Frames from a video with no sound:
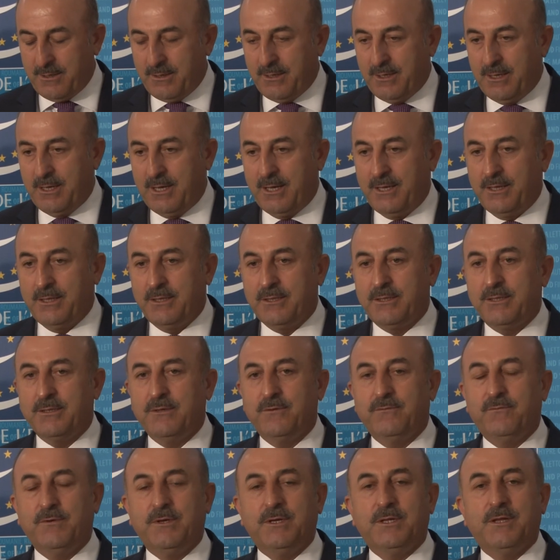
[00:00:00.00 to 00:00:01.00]
And
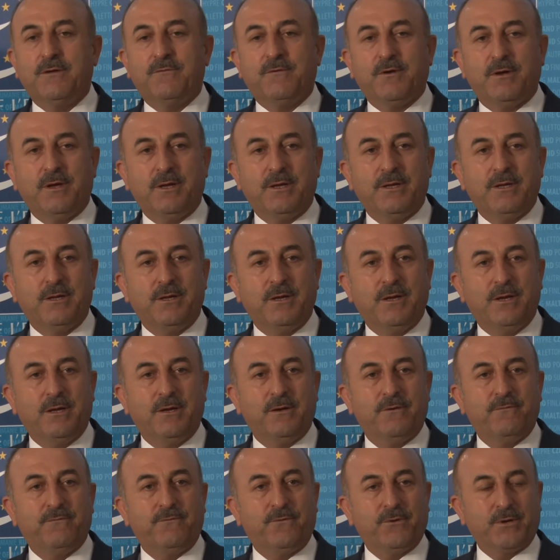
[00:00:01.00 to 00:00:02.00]
we never
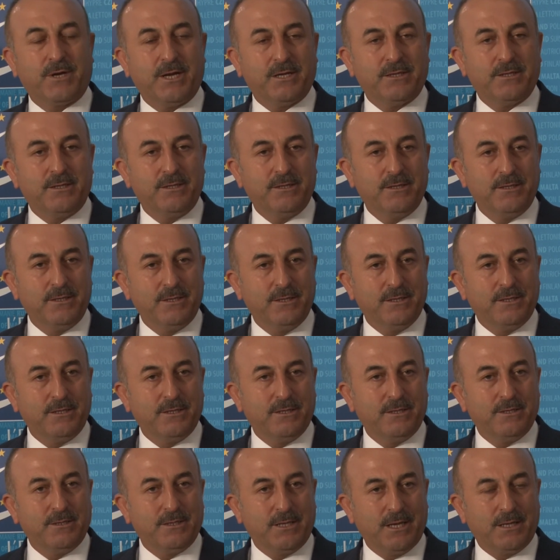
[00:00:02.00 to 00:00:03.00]
uh, forget
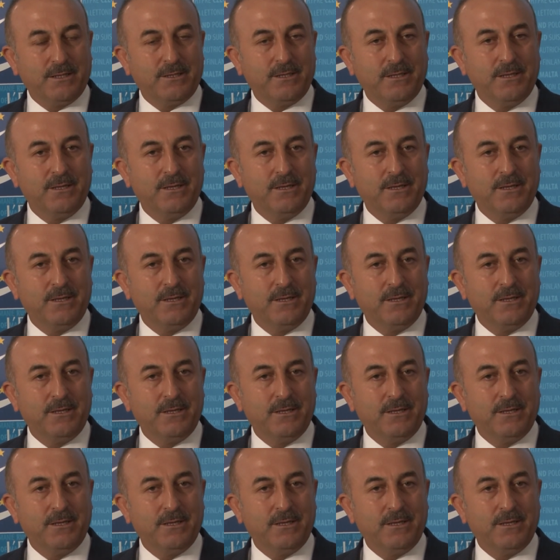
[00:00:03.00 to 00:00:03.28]
uh, that